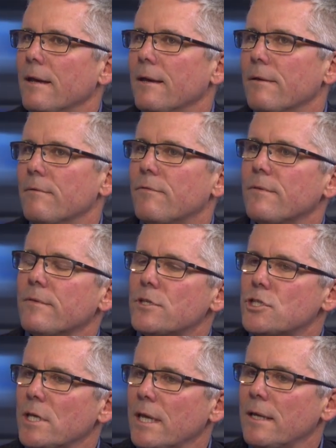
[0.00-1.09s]
of the
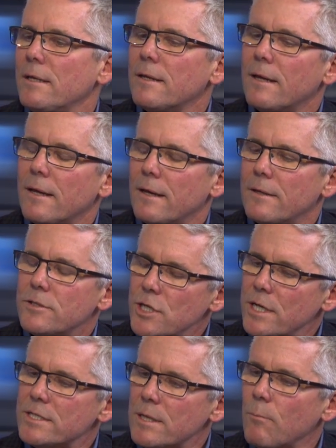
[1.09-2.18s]
gene, uh,
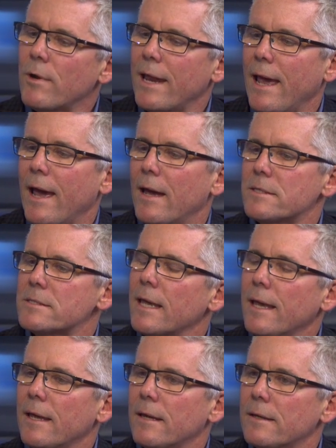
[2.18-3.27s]
gene someone has
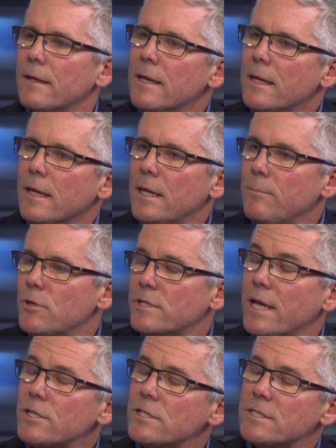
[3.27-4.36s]
and any
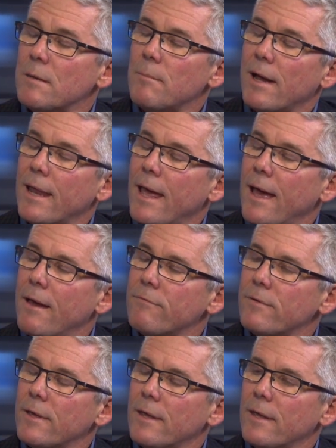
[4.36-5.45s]
mutations they might have
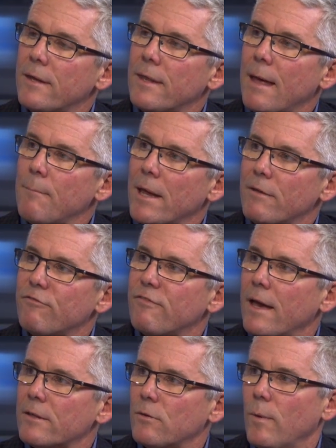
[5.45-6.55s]
and that might
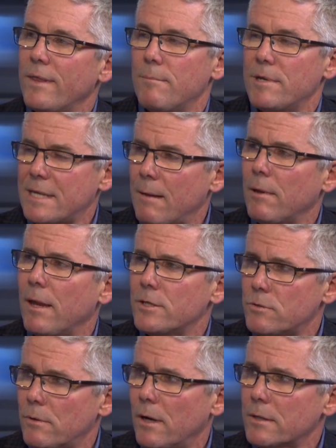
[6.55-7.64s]
affect the way they metabolize
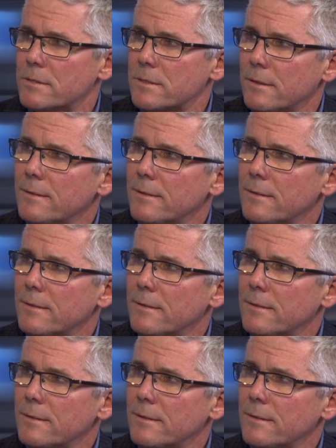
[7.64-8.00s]
drugs.